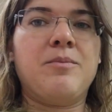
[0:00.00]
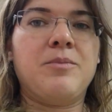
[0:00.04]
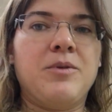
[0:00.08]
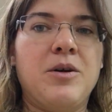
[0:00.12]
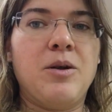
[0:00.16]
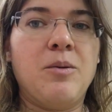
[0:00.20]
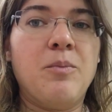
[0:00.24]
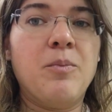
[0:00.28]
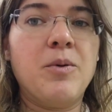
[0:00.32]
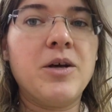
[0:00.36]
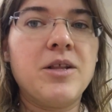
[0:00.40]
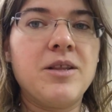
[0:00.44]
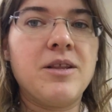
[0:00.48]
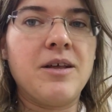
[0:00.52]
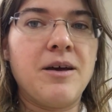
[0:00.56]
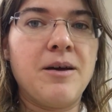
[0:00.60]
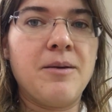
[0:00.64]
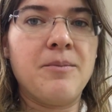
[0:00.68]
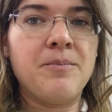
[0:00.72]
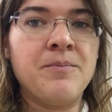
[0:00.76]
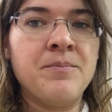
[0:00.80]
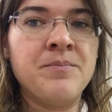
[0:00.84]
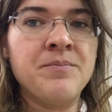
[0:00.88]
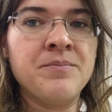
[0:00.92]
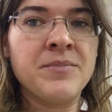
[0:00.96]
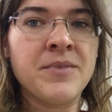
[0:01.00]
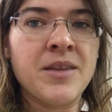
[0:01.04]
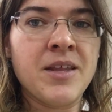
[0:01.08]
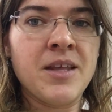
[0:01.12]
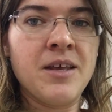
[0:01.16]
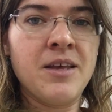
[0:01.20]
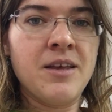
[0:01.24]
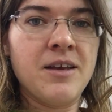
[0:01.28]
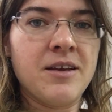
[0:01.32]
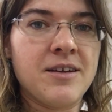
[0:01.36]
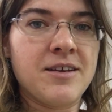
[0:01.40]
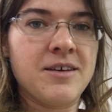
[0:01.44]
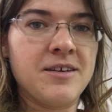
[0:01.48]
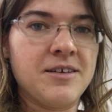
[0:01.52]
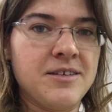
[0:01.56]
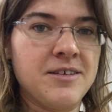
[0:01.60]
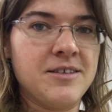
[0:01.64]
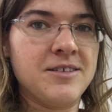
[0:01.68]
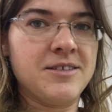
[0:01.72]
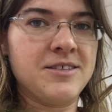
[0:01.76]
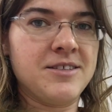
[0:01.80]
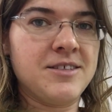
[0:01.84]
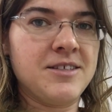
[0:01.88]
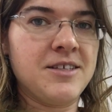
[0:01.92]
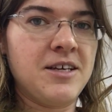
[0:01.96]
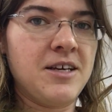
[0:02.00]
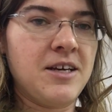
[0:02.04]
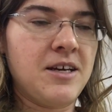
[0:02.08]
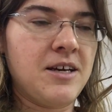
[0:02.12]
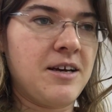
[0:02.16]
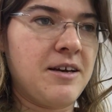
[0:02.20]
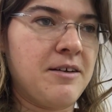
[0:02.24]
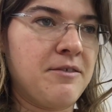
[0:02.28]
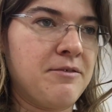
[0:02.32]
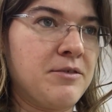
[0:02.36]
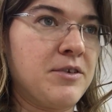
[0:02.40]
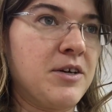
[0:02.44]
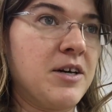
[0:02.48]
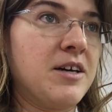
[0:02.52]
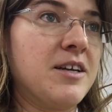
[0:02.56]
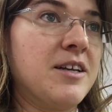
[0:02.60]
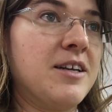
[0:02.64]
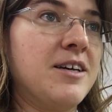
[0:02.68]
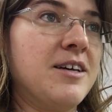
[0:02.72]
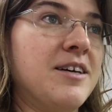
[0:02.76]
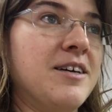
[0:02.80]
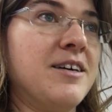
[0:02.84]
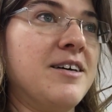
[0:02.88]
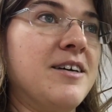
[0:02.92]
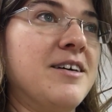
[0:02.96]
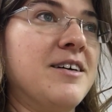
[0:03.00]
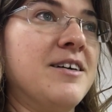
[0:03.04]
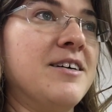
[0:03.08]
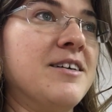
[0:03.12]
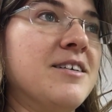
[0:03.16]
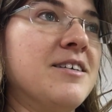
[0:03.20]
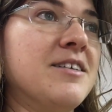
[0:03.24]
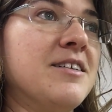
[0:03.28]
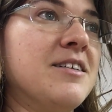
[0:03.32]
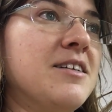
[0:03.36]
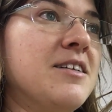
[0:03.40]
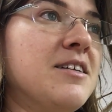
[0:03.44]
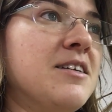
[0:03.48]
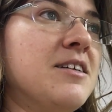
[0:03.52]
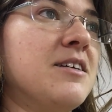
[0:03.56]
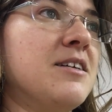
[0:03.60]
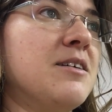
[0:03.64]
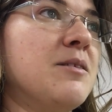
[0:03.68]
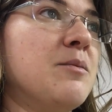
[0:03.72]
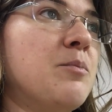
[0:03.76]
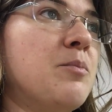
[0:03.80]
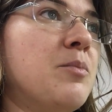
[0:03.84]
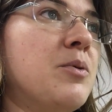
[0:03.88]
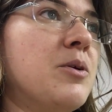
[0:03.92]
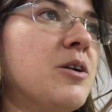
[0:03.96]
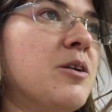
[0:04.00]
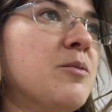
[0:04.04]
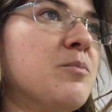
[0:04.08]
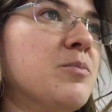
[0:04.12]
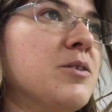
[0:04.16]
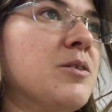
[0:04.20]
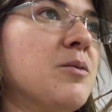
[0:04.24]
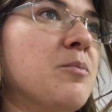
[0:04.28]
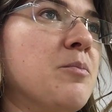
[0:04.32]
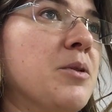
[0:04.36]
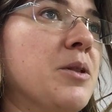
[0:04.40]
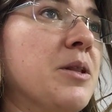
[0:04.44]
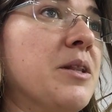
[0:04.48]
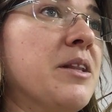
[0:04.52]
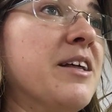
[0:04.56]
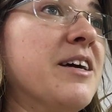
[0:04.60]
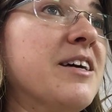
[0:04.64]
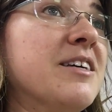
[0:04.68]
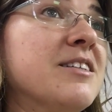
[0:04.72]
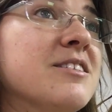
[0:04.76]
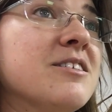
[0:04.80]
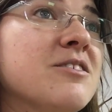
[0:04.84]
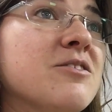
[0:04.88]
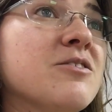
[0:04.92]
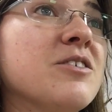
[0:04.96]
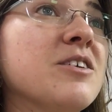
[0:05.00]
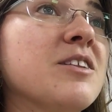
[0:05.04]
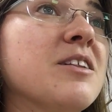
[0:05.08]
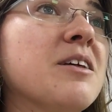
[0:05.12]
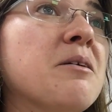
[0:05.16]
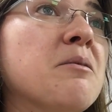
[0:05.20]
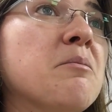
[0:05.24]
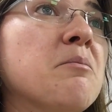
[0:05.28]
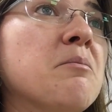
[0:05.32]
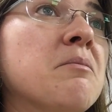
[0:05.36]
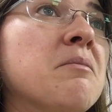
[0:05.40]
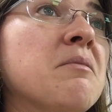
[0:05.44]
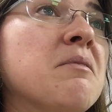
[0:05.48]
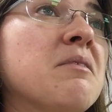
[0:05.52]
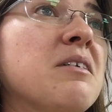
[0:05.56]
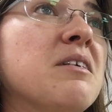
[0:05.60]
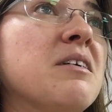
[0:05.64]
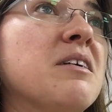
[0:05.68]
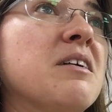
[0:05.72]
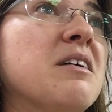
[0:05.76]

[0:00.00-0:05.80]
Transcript: I'm going to put them, because I've got to put up some lights for them,